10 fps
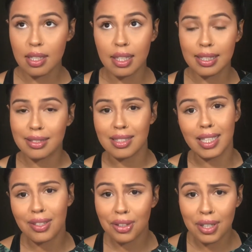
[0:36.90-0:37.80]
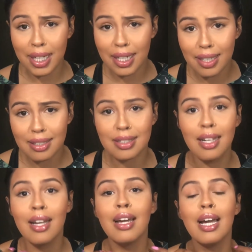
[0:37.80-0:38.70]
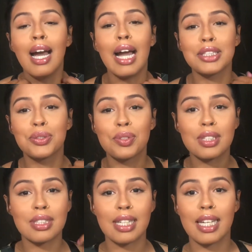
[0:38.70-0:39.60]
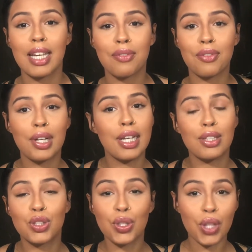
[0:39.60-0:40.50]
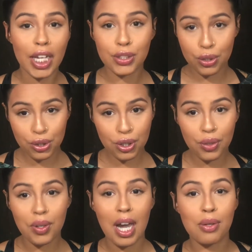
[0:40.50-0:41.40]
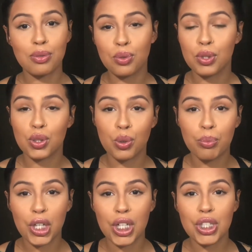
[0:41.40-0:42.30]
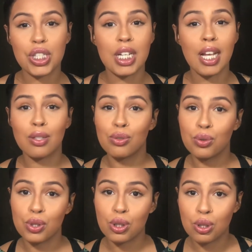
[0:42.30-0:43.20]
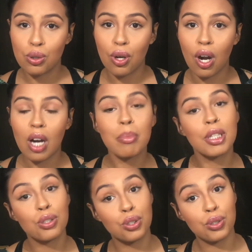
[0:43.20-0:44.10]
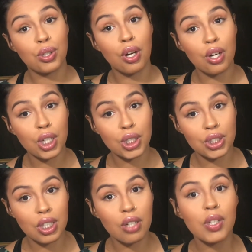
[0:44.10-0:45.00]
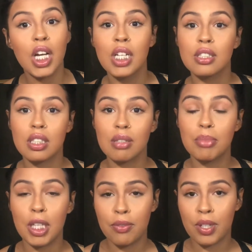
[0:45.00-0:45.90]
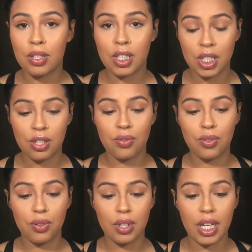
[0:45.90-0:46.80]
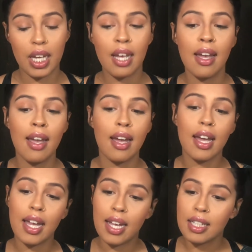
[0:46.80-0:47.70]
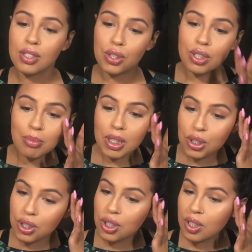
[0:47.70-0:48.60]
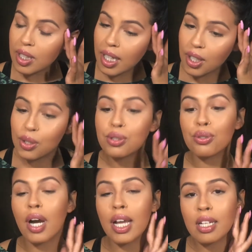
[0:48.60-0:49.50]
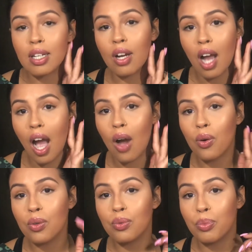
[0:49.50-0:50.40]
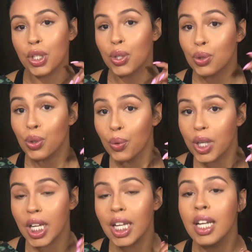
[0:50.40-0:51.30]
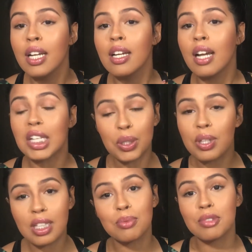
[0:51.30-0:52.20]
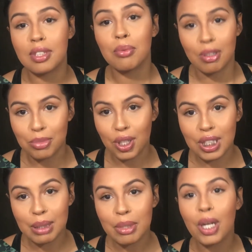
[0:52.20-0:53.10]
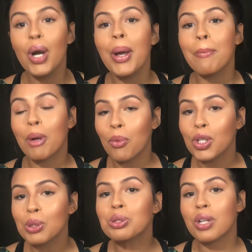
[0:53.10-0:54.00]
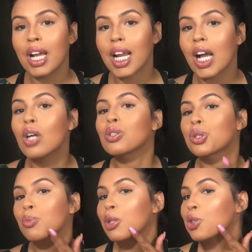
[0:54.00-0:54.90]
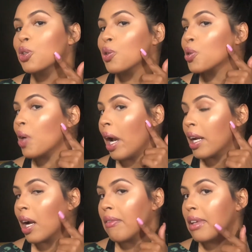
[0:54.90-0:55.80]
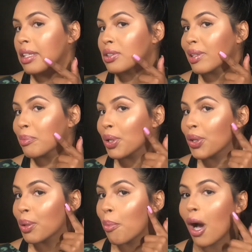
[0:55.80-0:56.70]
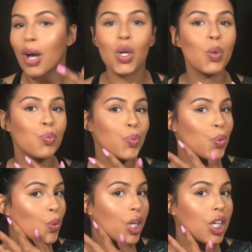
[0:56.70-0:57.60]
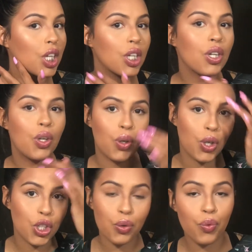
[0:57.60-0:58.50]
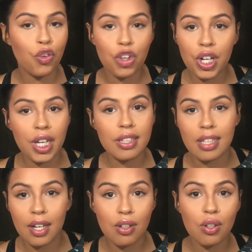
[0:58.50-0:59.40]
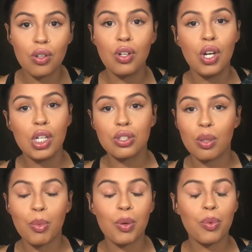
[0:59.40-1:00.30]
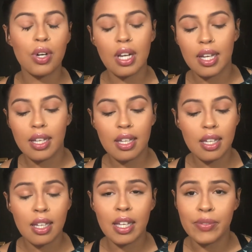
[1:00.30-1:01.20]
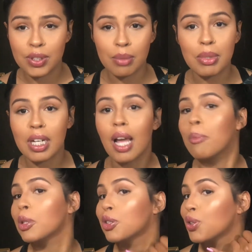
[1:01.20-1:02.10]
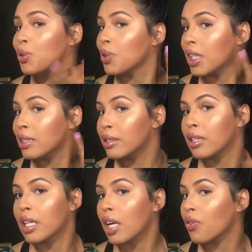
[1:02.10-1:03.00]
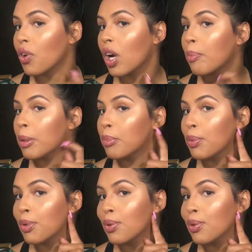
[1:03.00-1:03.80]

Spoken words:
this secret, I guess I do this like every 2 days or so. I don't do it too much and I don't do it too hard because you could hurt yourself, so be very careful, okay? And just make sure that you try it out when you do it. You guys will see what I'm talking about, but when you try it out, just make sure you try it out like somewhere in the bottom right here or on your forehead. I don't know, somewhere where like if something happens you could easily cover up and people